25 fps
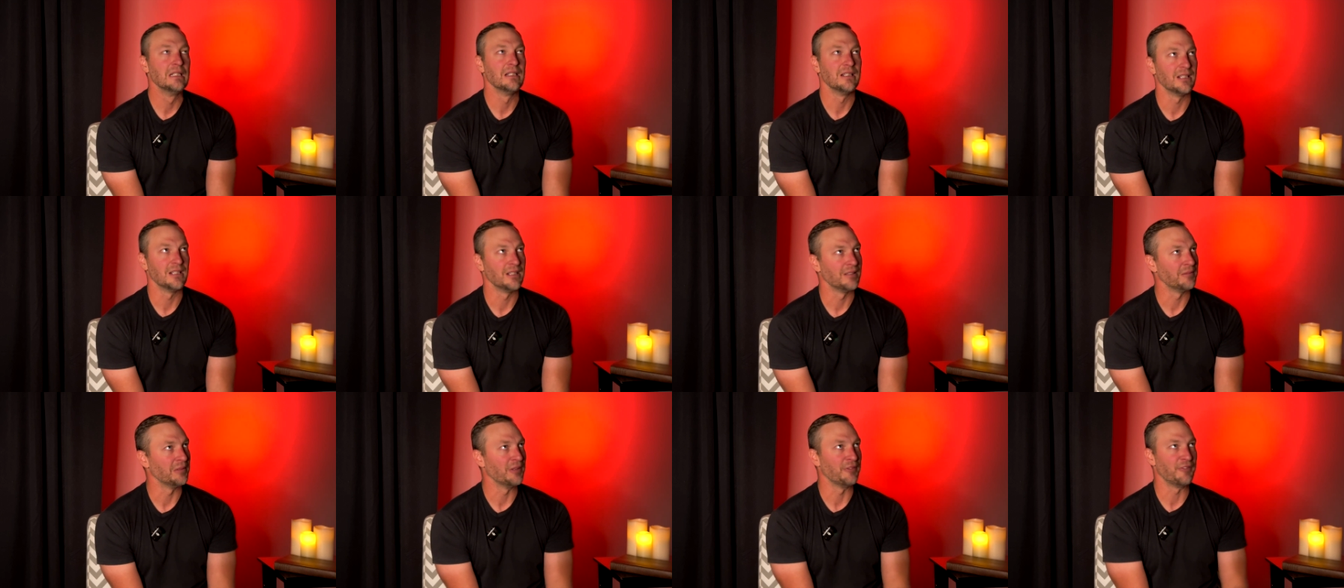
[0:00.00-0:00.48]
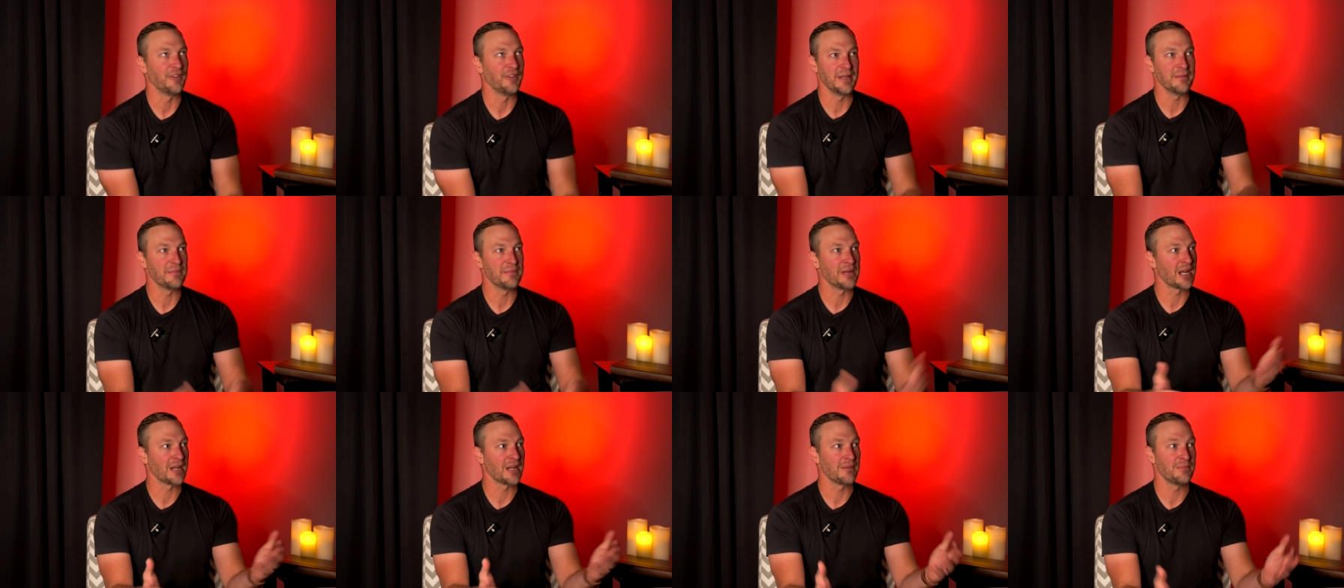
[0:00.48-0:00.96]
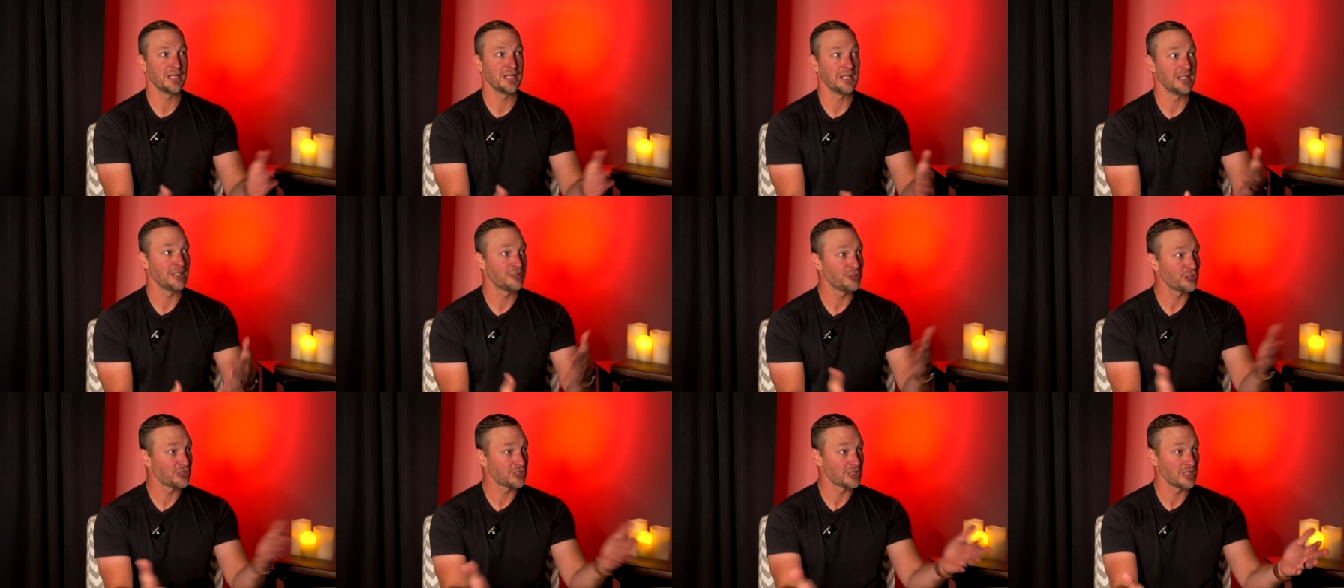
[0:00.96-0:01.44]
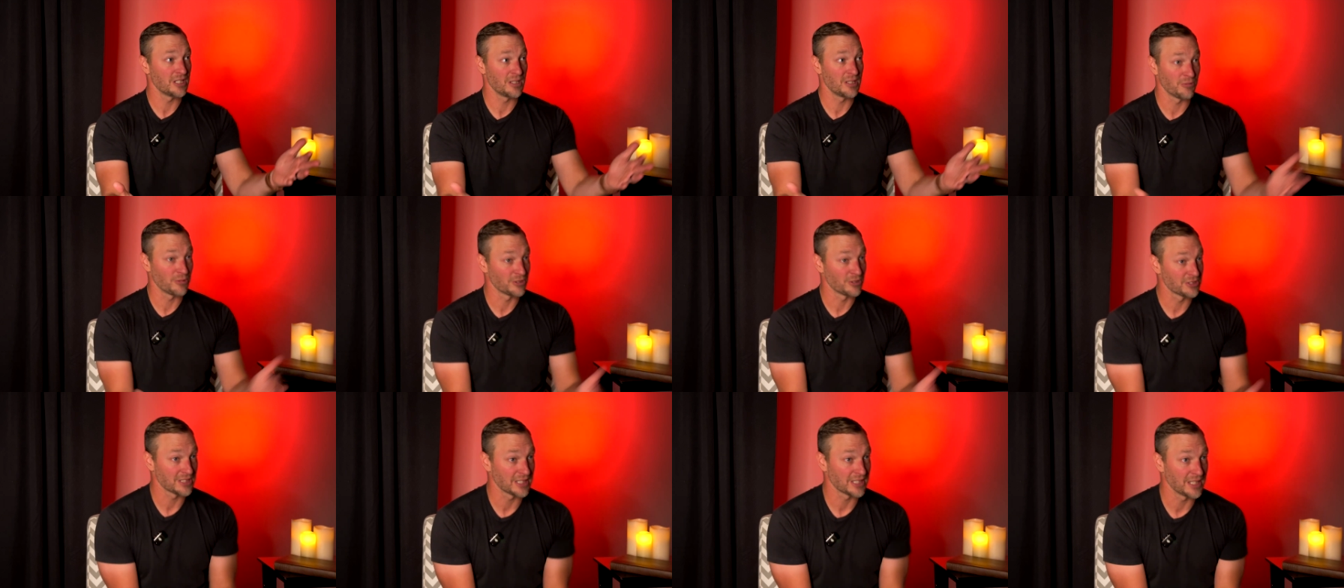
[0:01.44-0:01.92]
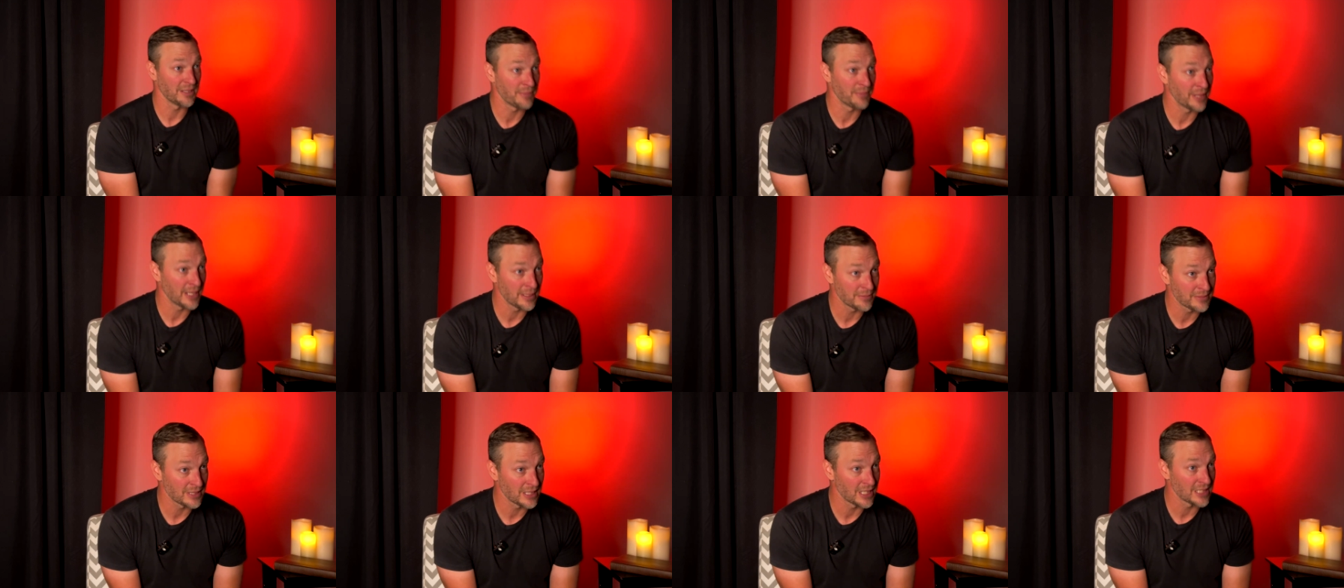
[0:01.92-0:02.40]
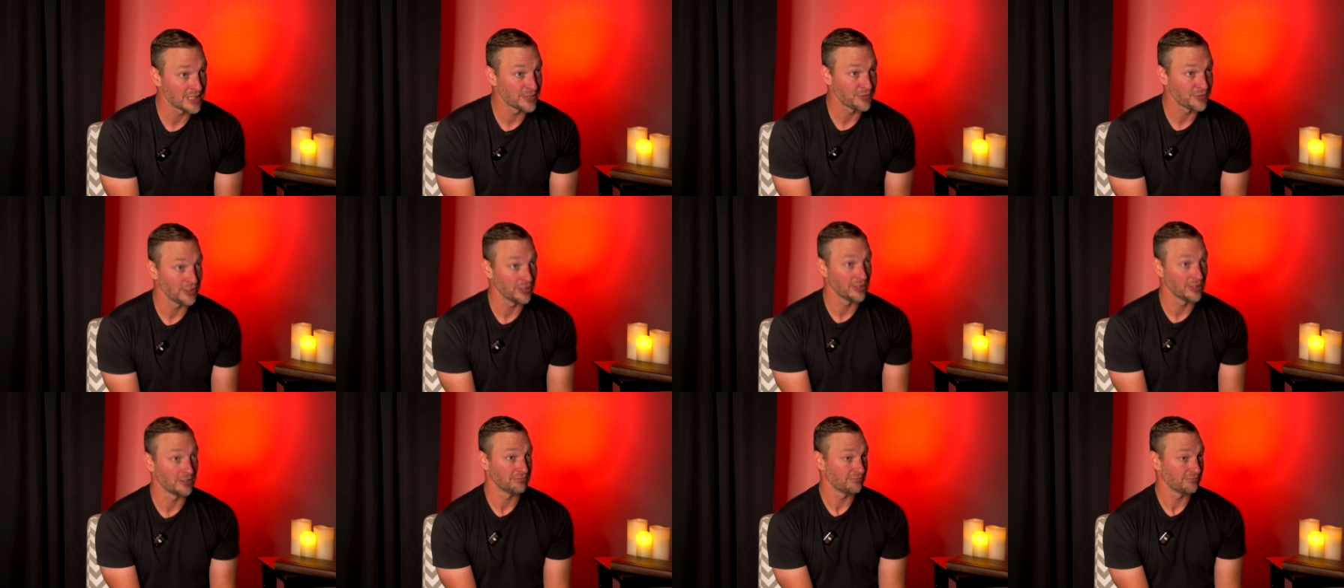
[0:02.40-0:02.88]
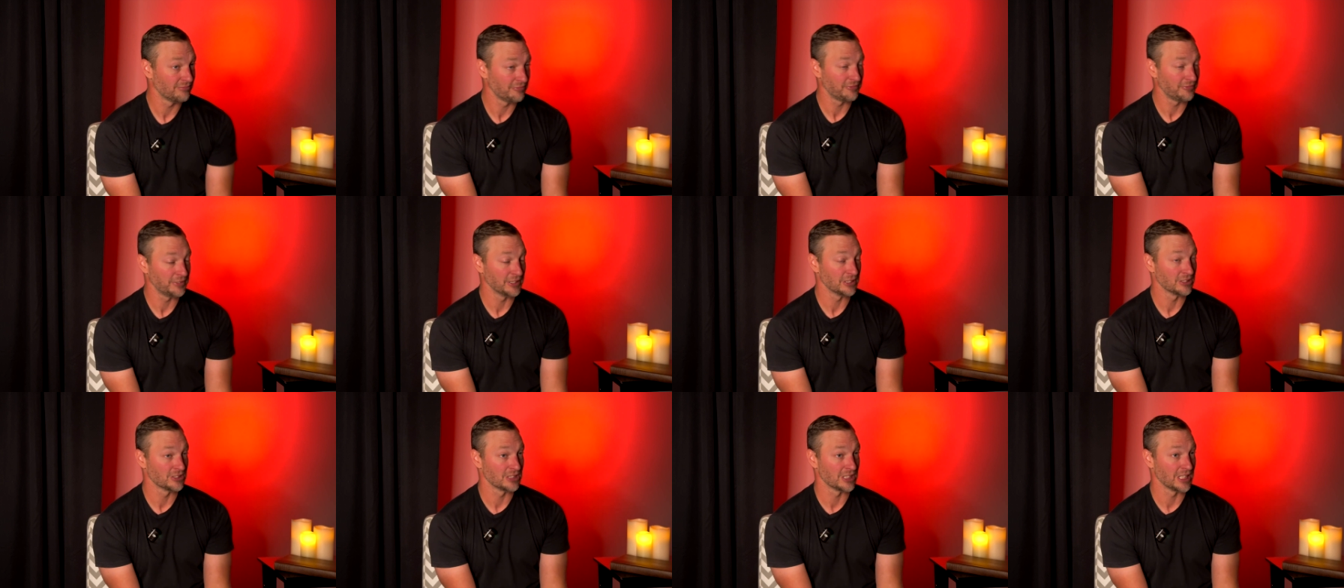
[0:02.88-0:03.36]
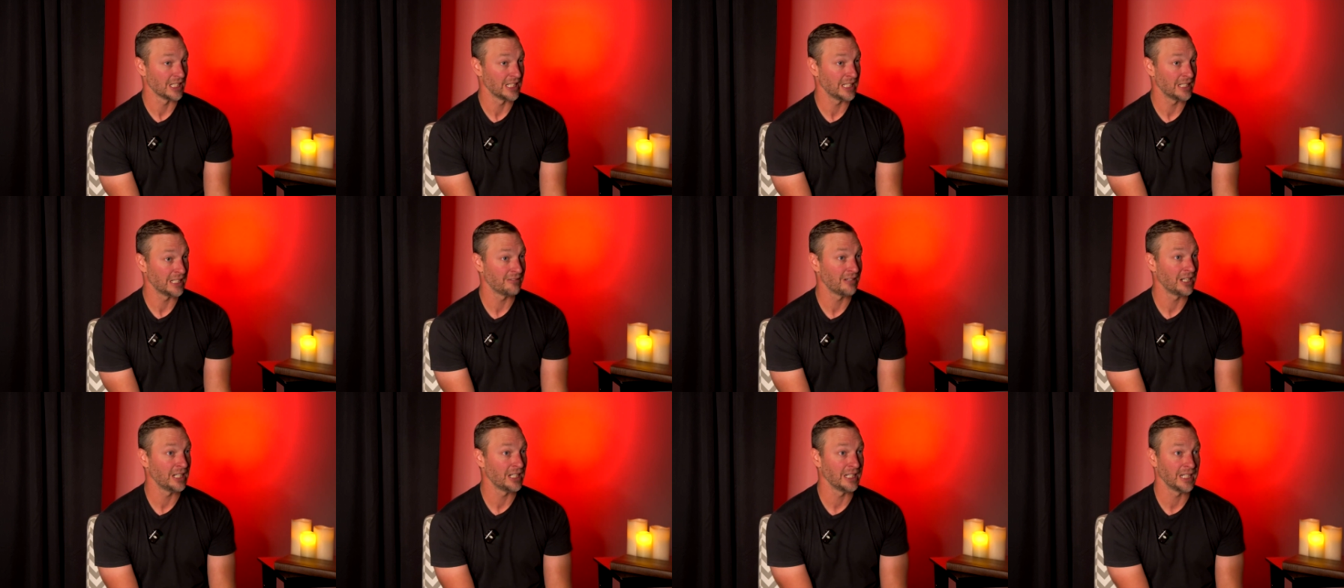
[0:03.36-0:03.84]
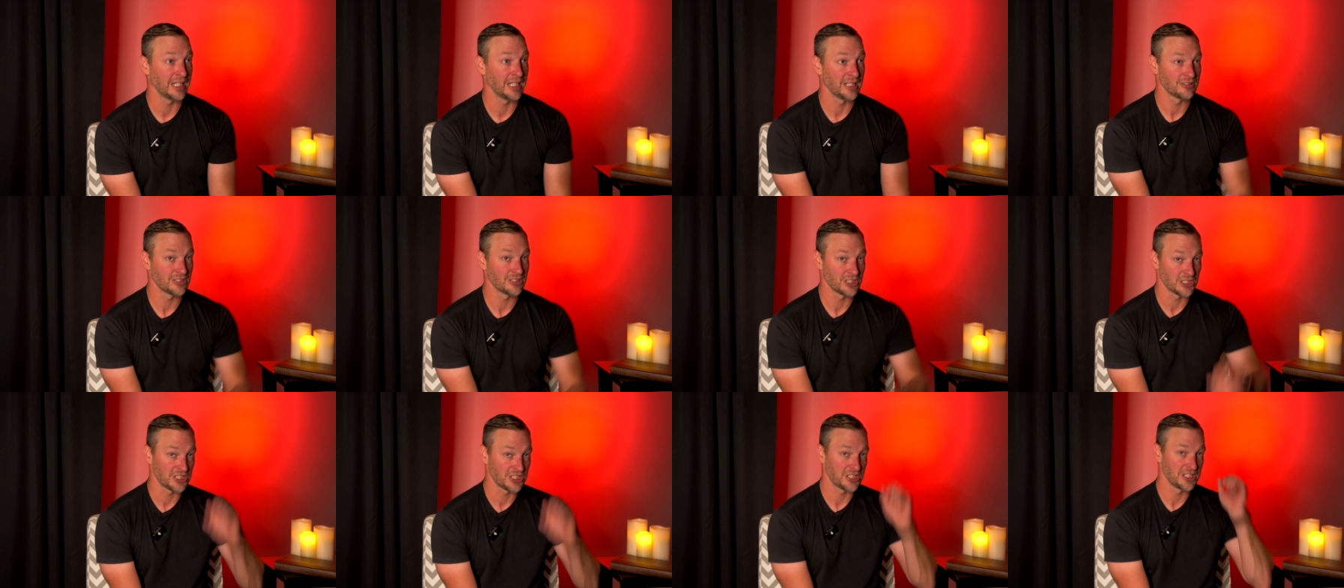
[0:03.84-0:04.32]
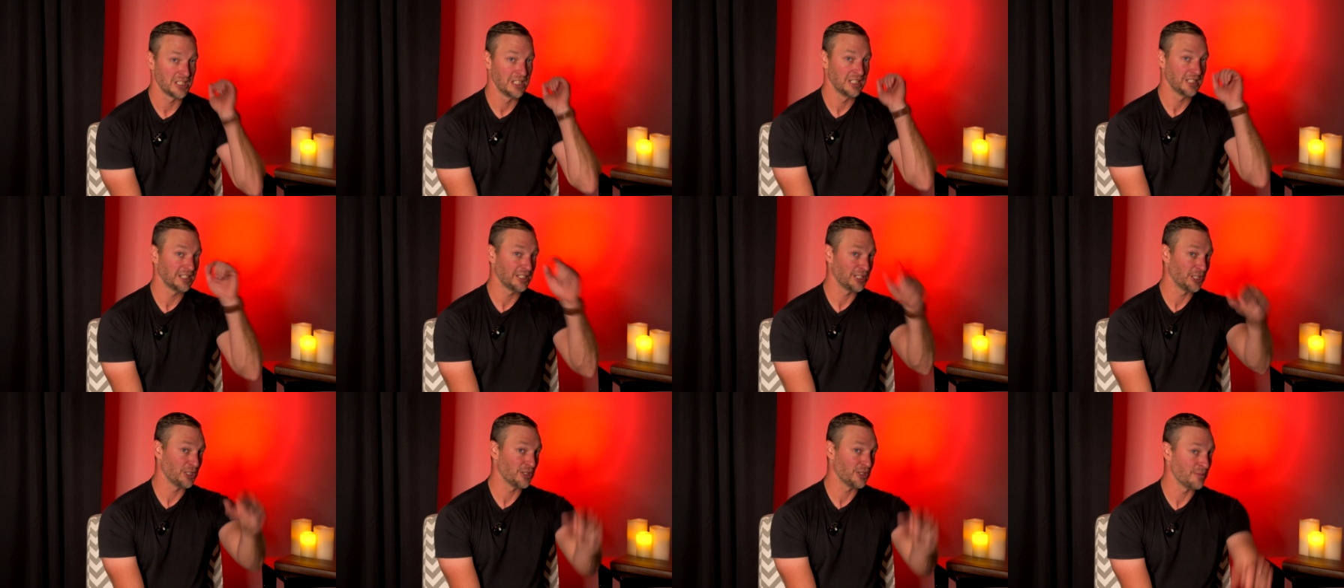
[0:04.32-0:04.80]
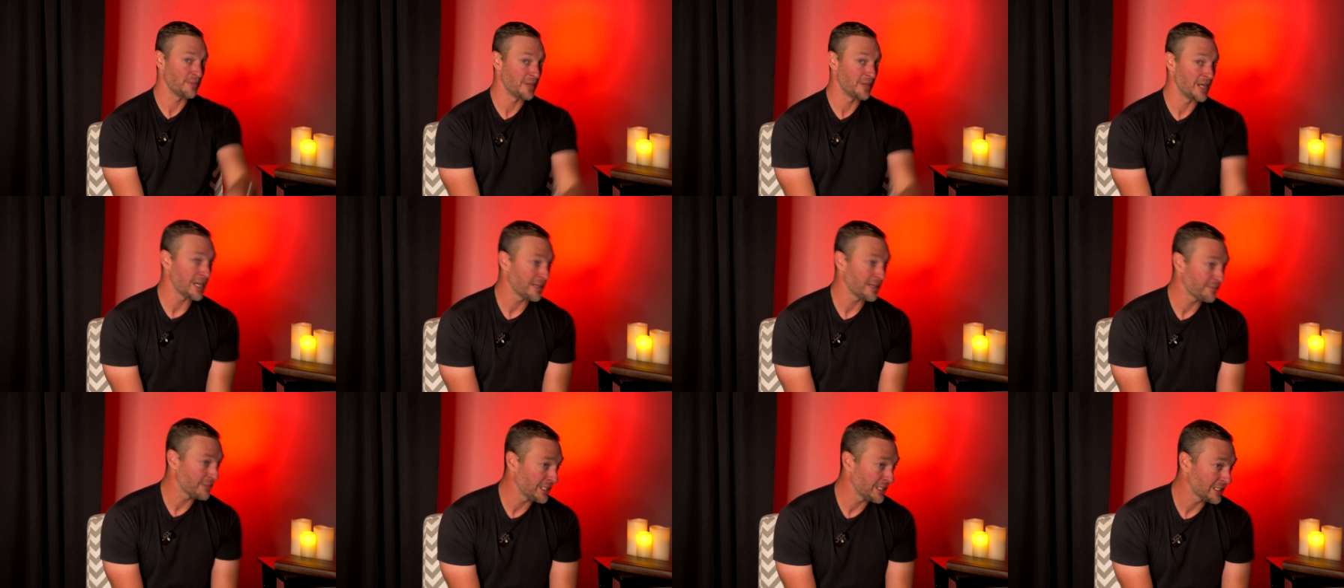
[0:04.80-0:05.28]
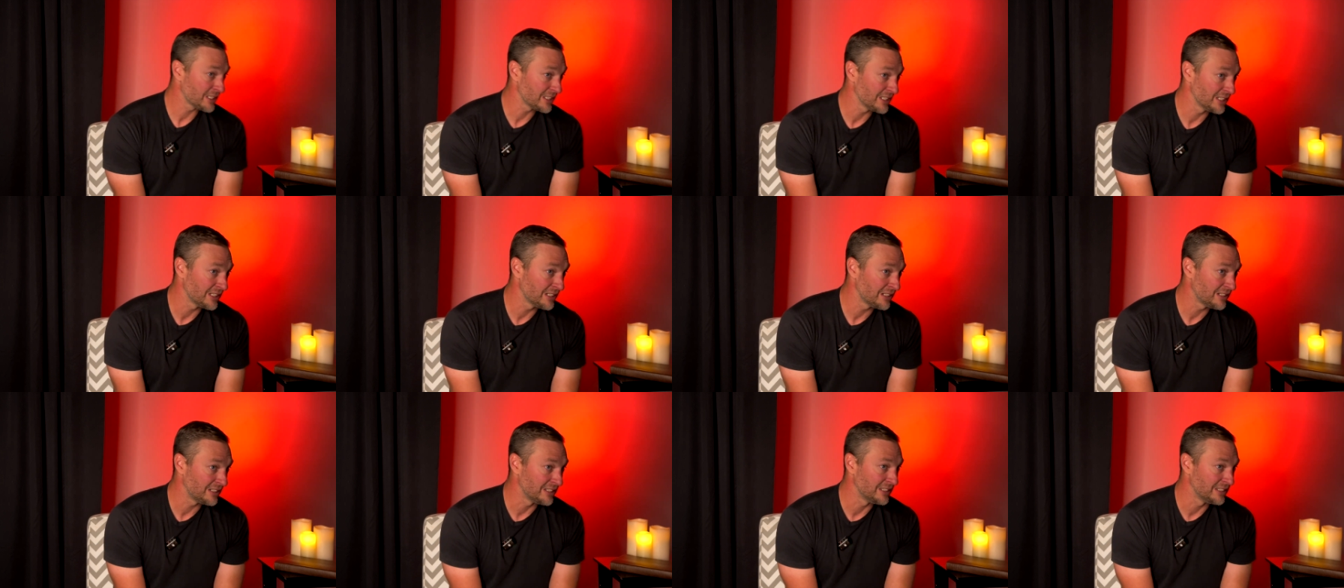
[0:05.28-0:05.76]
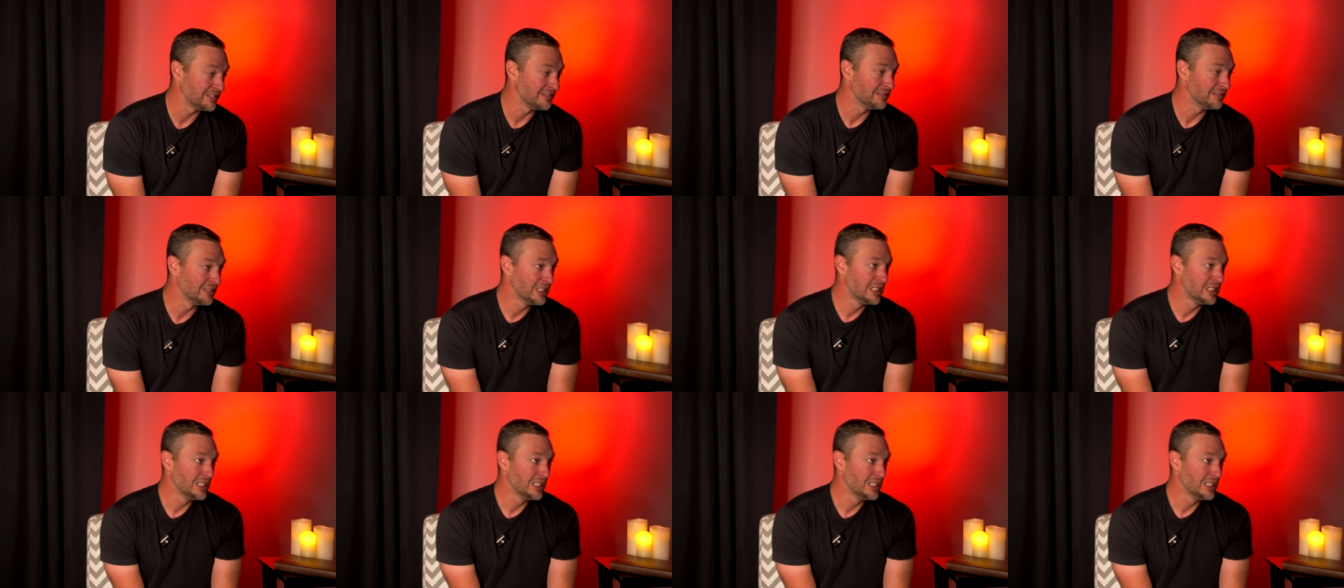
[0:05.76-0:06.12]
if anybody be interested and wants to get baptized, feels led right now, just go to the back there, and